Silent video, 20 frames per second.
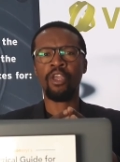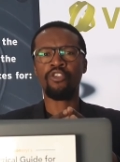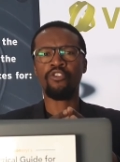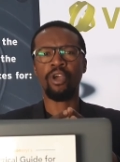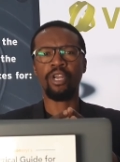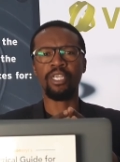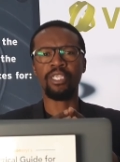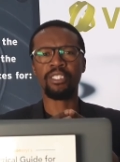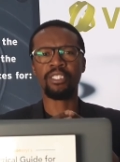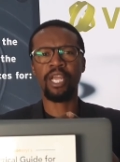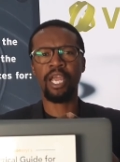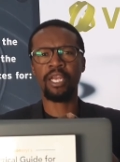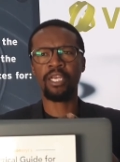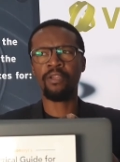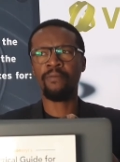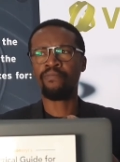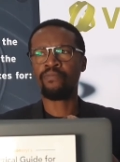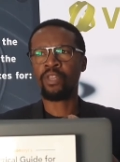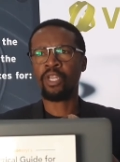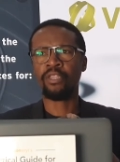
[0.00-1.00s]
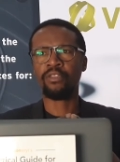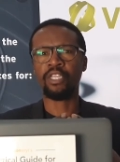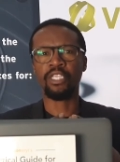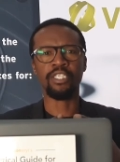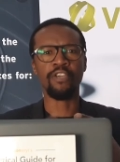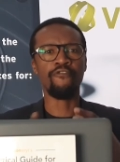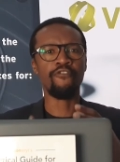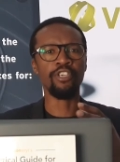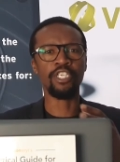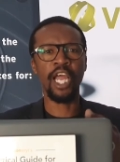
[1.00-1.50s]
you understand the
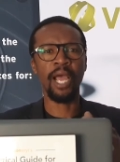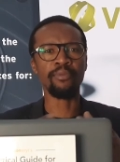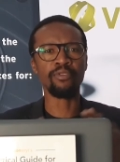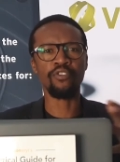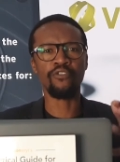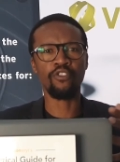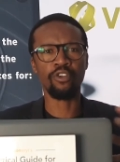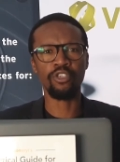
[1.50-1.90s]
different types of